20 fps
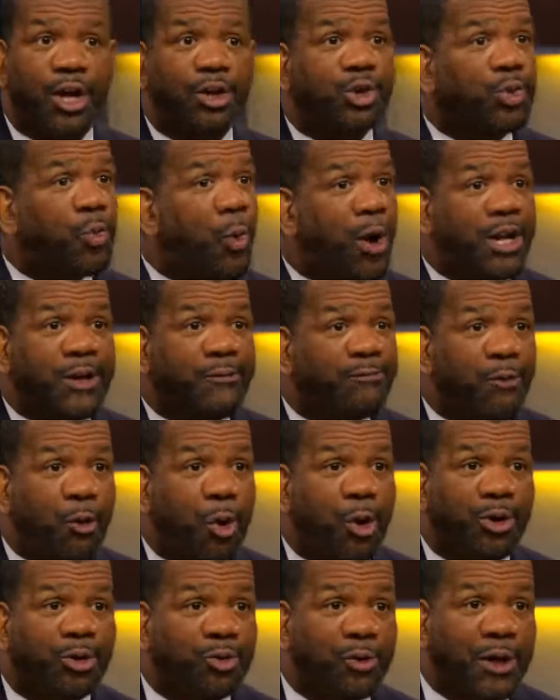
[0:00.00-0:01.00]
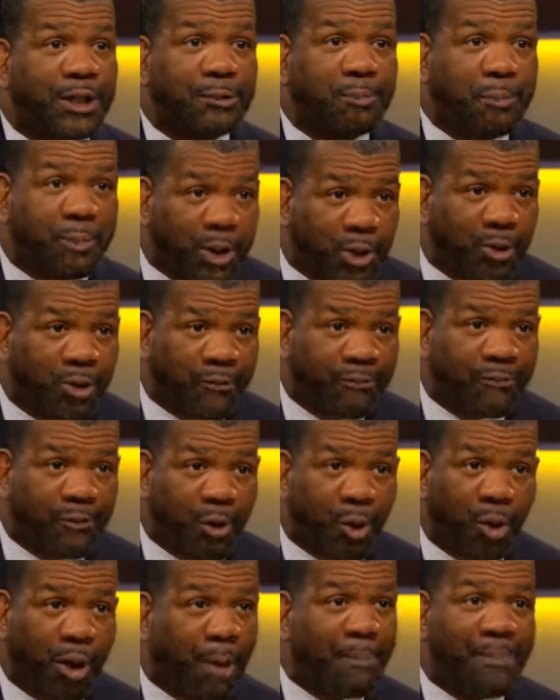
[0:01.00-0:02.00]
24-3 is
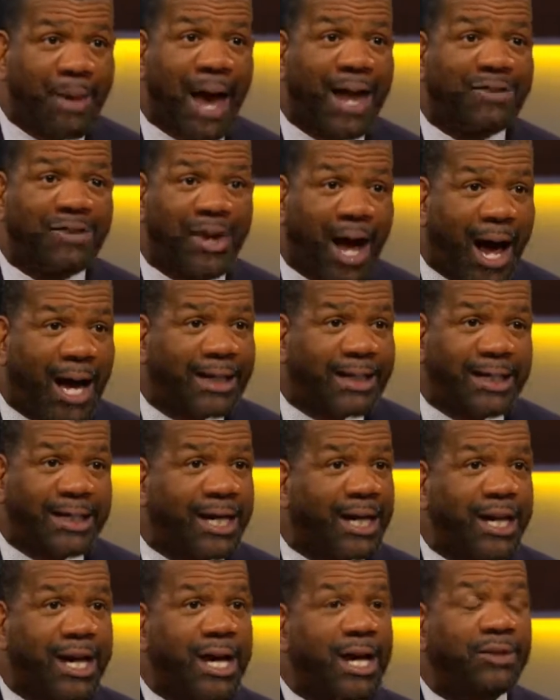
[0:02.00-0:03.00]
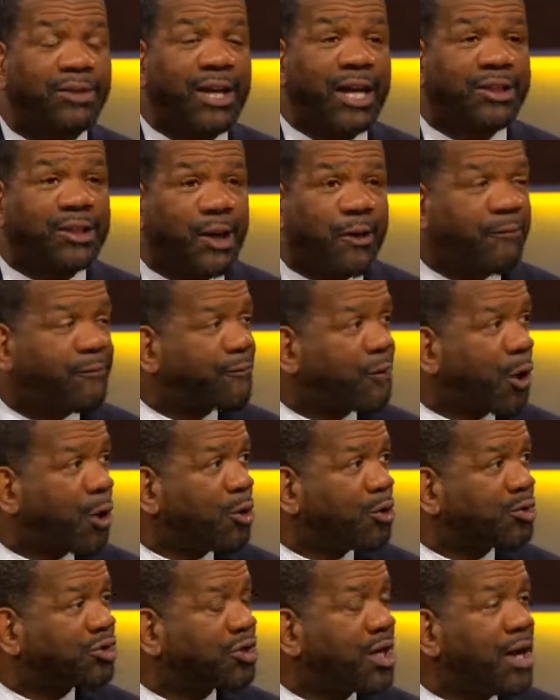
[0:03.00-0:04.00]
beautiful. I'm not knocking it, that they're
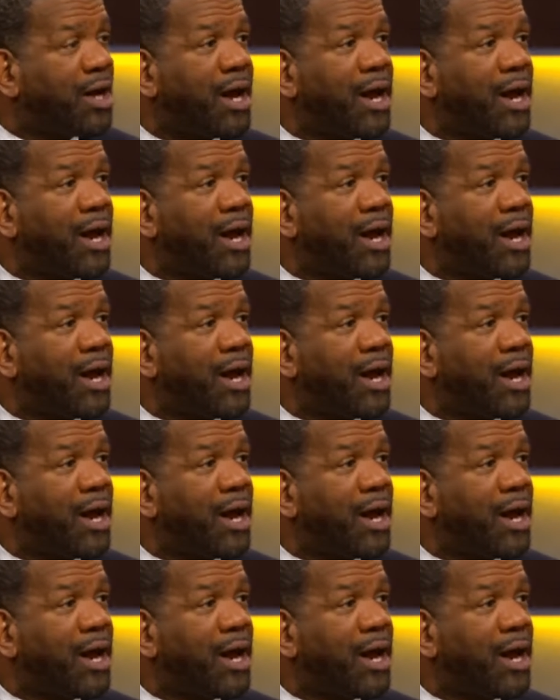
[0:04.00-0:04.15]
first.